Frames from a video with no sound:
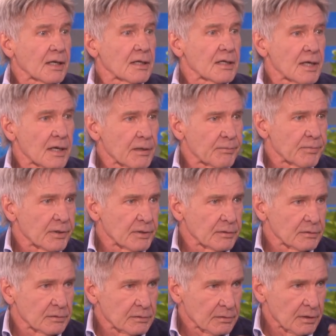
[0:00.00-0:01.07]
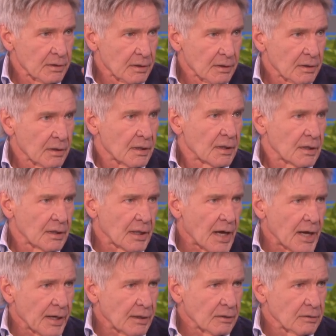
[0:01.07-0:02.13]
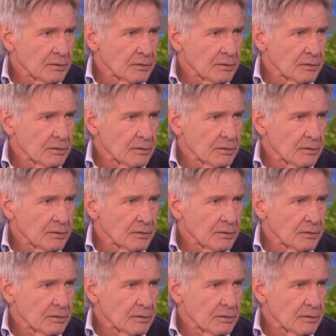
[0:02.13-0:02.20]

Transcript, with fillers: can get up and lie.